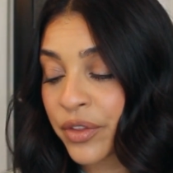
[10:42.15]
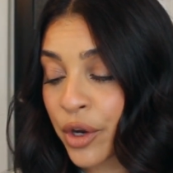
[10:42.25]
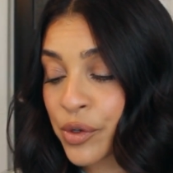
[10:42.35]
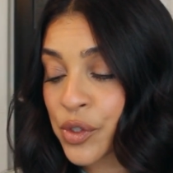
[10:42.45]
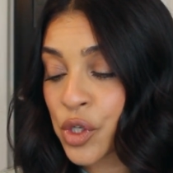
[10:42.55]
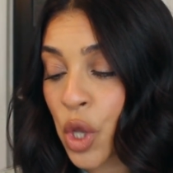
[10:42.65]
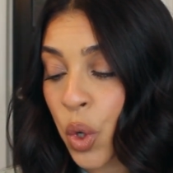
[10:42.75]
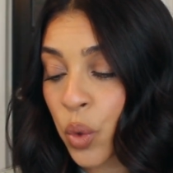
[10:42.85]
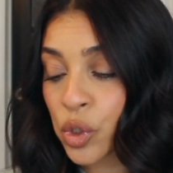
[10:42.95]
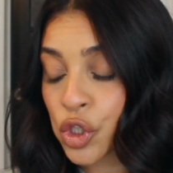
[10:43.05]
There's
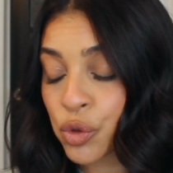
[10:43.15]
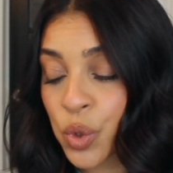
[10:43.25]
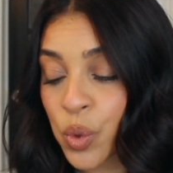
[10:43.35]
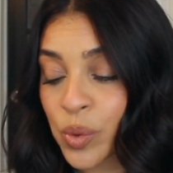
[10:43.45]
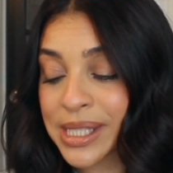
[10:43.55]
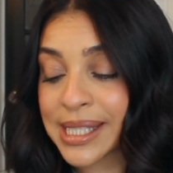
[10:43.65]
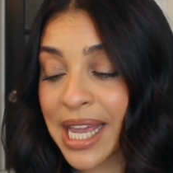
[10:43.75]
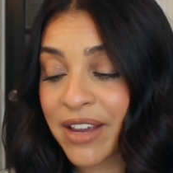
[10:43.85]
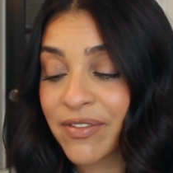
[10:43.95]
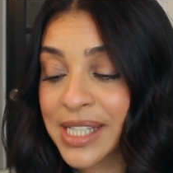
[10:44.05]
no true
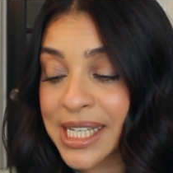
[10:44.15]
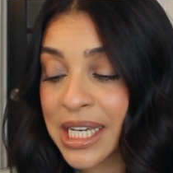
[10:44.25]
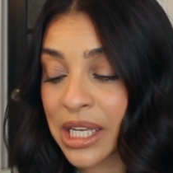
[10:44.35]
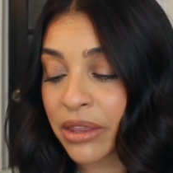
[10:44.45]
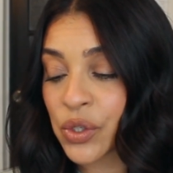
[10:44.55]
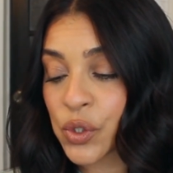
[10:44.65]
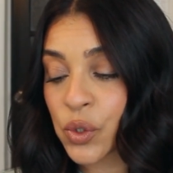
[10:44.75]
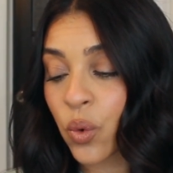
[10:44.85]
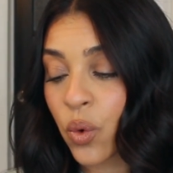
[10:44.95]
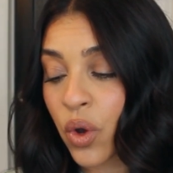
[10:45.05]
safety in the
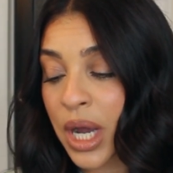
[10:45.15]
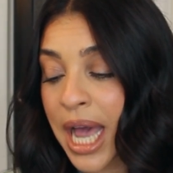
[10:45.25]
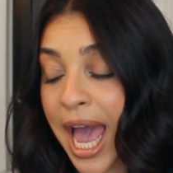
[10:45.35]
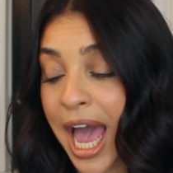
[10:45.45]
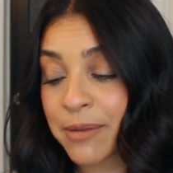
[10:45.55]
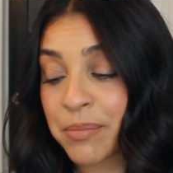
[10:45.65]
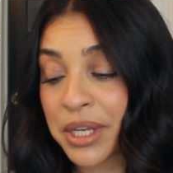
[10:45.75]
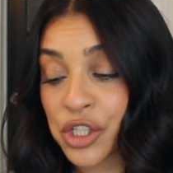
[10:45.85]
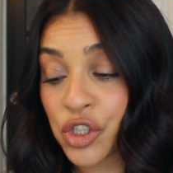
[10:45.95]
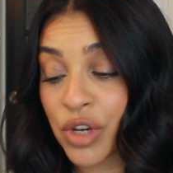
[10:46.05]
school,
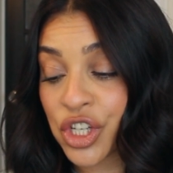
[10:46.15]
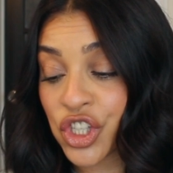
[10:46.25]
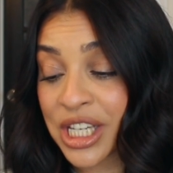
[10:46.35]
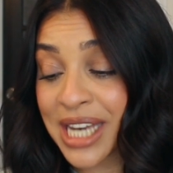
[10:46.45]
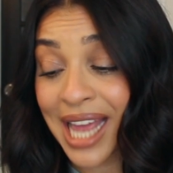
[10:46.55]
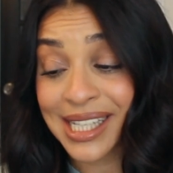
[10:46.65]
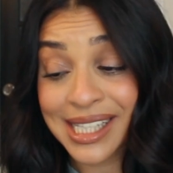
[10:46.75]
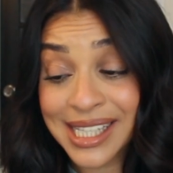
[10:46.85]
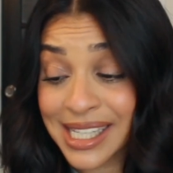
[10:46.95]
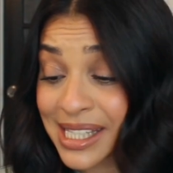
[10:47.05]
administration,
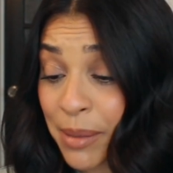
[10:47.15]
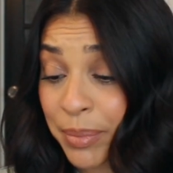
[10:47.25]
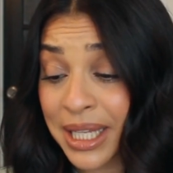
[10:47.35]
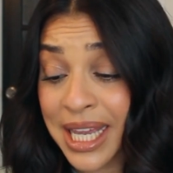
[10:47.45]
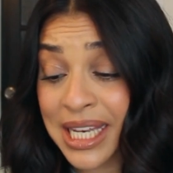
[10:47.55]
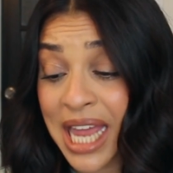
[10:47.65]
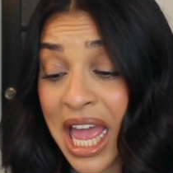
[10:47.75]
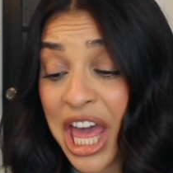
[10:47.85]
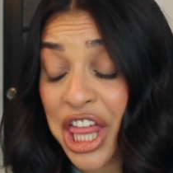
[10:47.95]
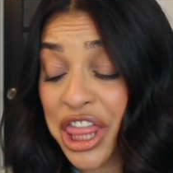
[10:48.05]
and discipline.
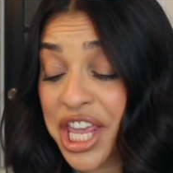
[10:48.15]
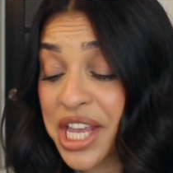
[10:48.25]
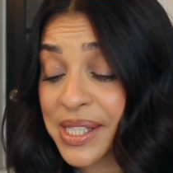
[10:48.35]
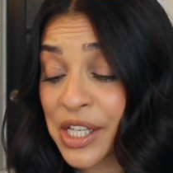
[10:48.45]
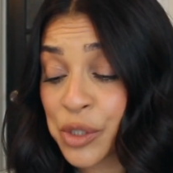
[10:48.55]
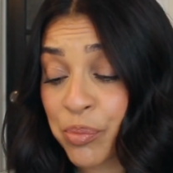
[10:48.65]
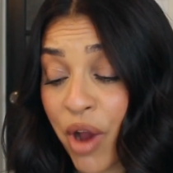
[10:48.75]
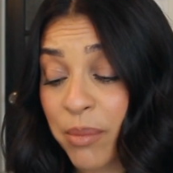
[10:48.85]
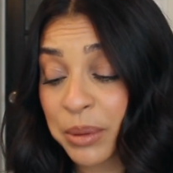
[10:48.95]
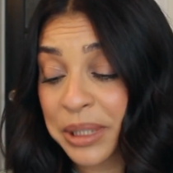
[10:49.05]
This is
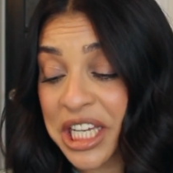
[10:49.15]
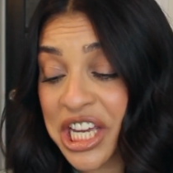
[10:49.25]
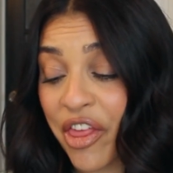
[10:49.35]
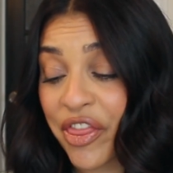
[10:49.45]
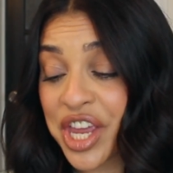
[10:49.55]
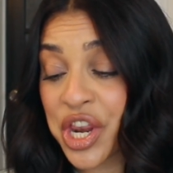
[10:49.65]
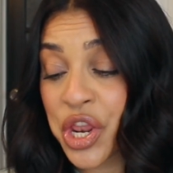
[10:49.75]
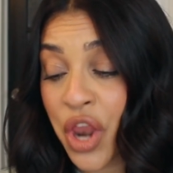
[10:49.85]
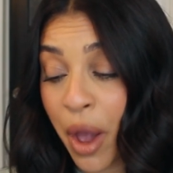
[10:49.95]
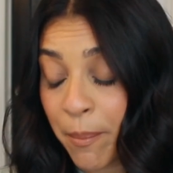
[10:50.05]
probably the
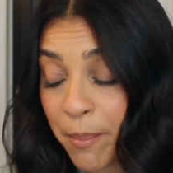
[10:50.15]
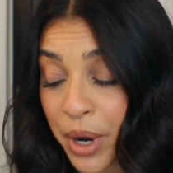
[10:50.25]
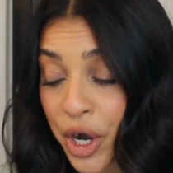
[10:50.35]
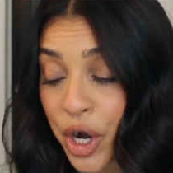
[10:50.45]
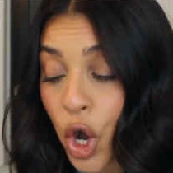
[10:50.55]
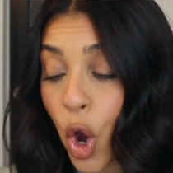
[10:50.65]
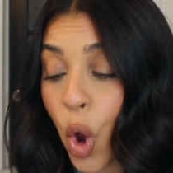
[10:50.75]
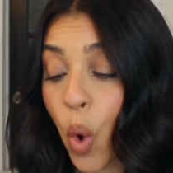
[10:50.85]
number